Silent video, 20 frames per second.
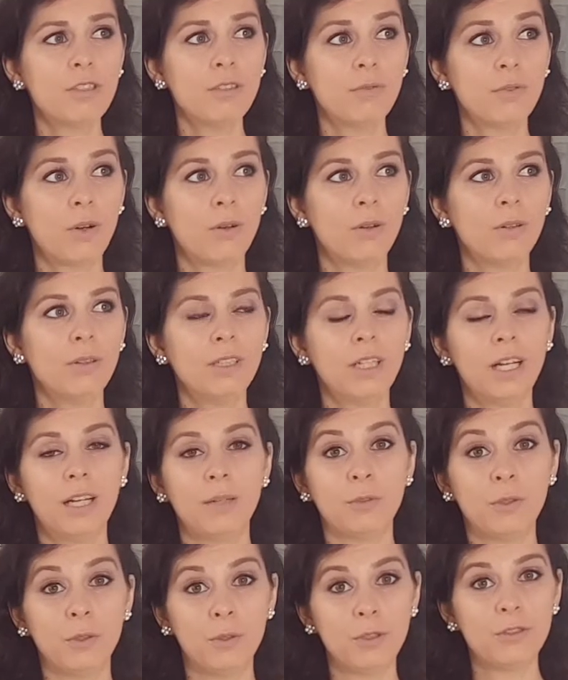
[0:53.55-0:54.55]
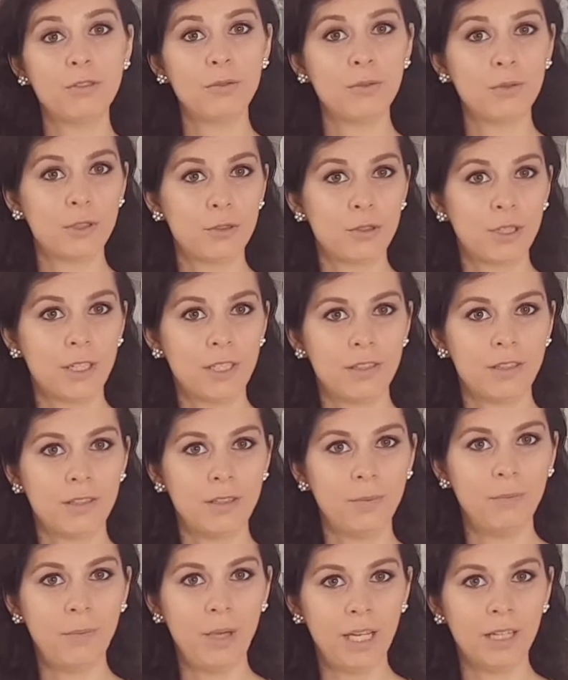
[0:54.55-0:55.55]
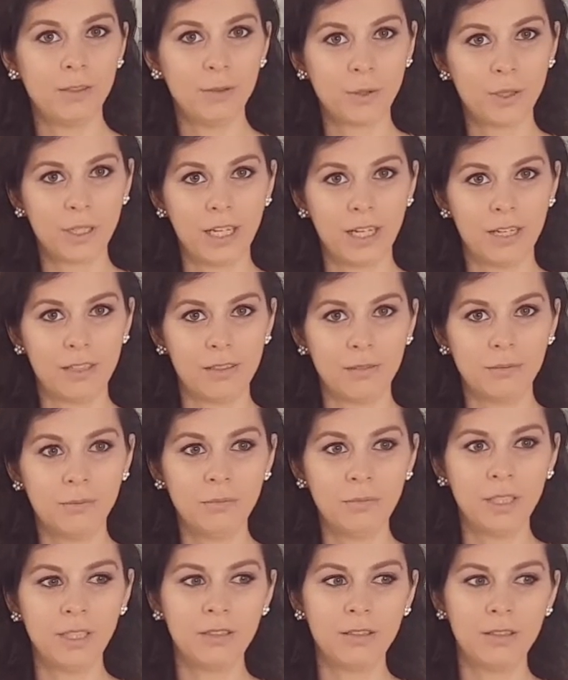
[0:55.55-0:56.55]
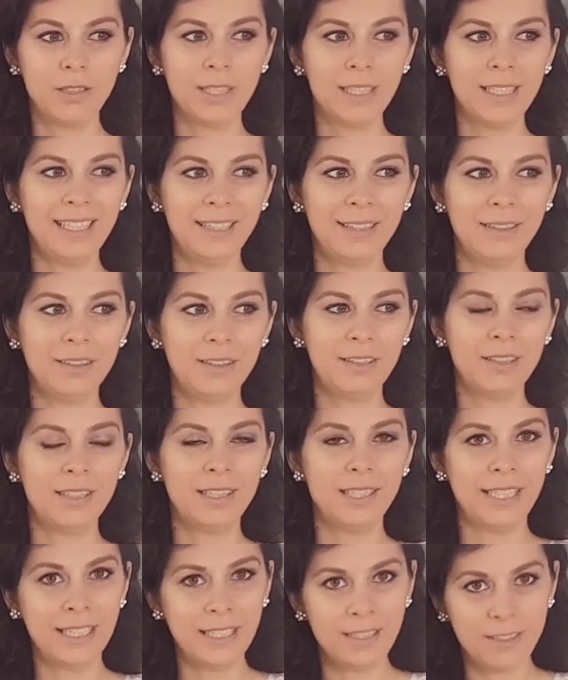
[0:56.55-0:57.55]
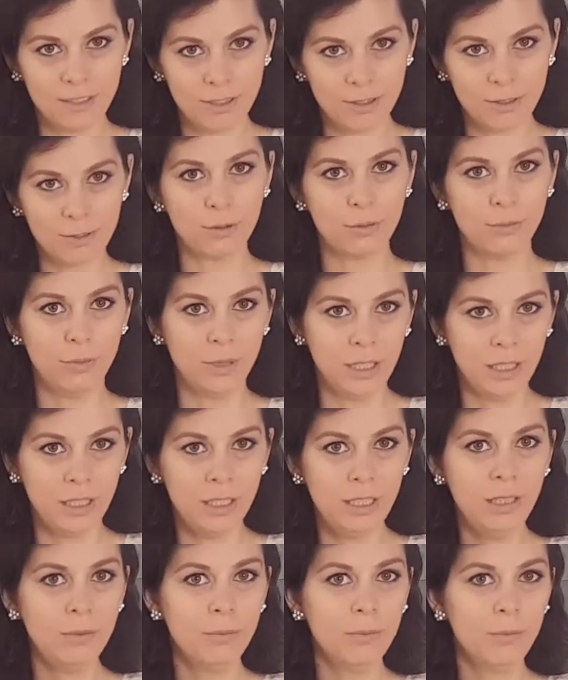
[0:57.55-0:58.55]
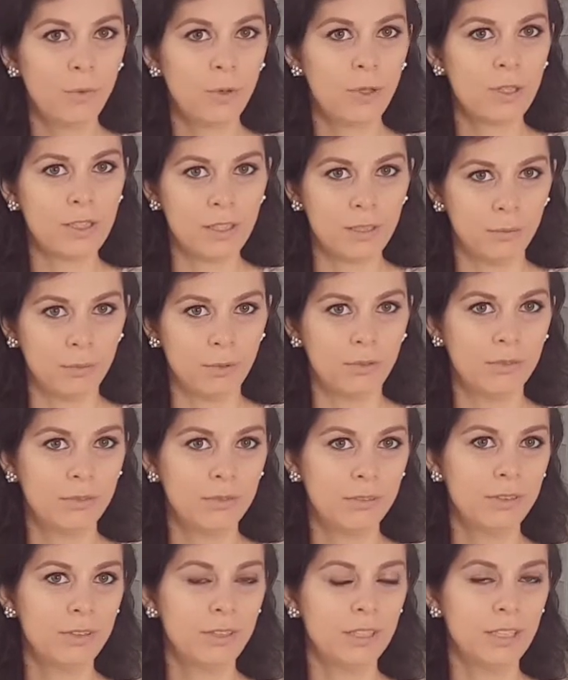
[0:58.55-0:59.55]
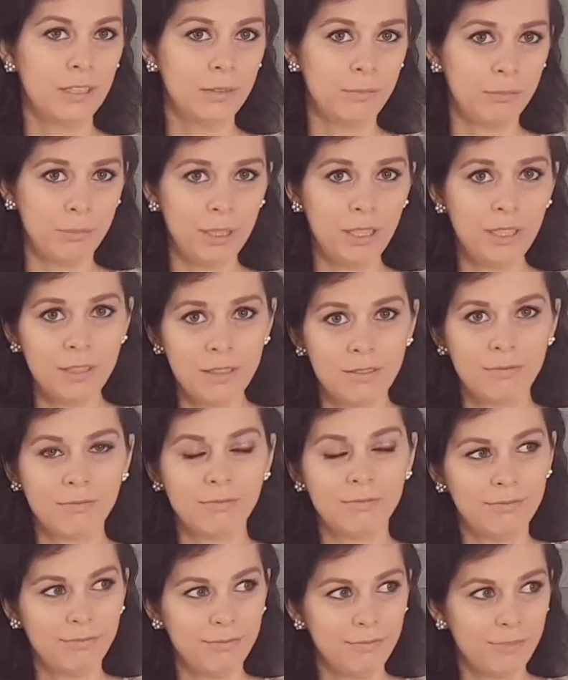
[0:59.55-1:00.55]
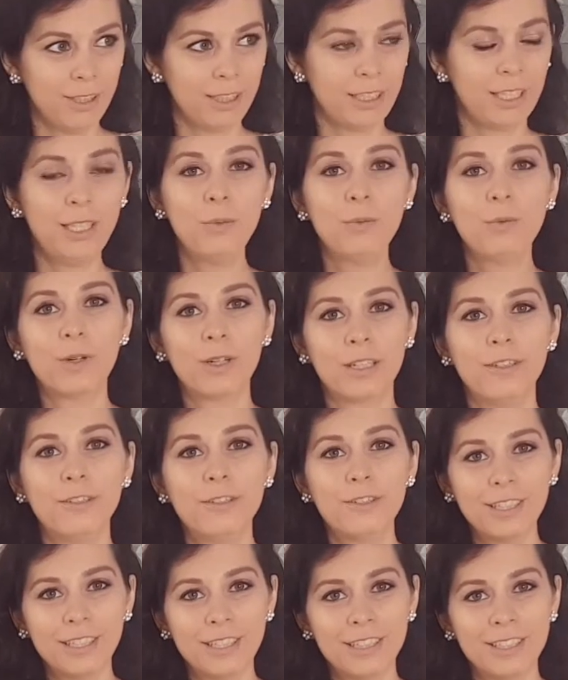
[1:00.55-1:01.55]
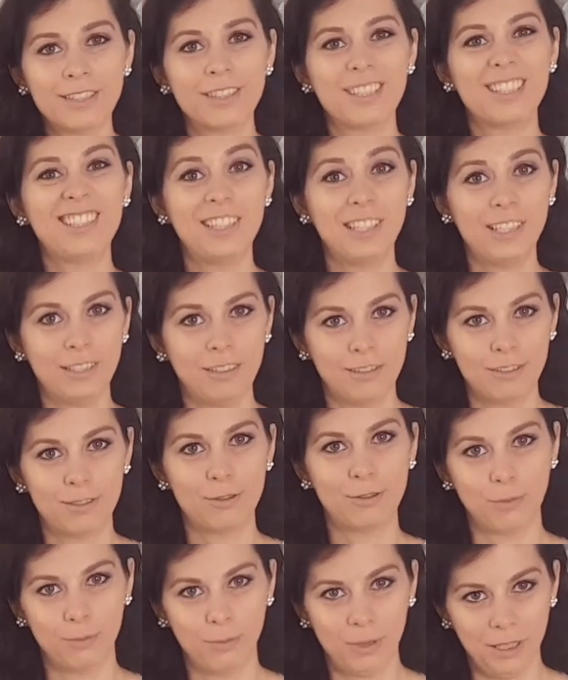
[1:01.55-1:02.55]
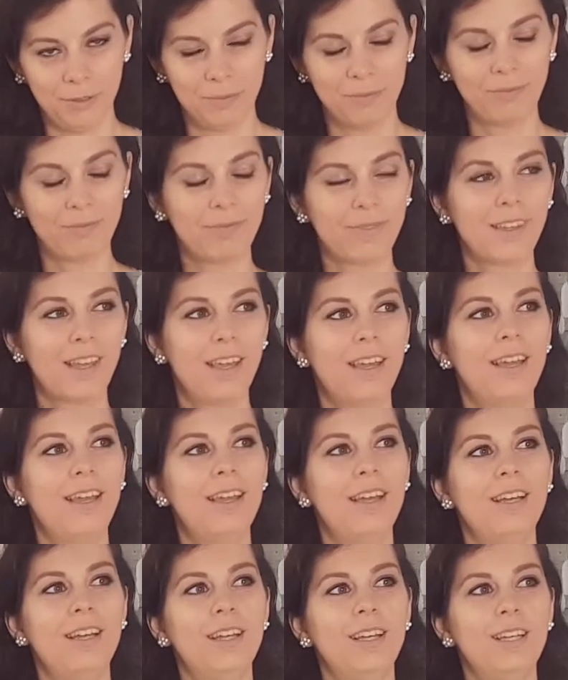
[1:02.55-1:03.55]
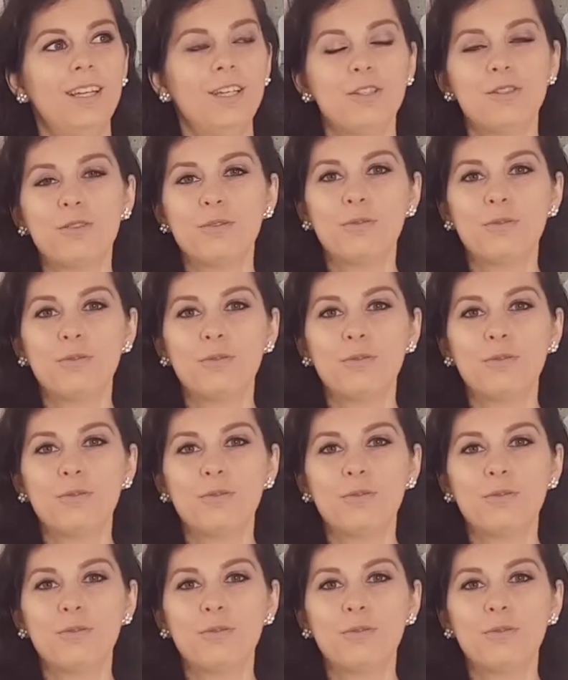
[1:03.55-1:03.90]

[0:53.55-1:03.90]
of all, I'm going to address the male orgasm because it tends to be more simple. And please, the key word here is tends to be. So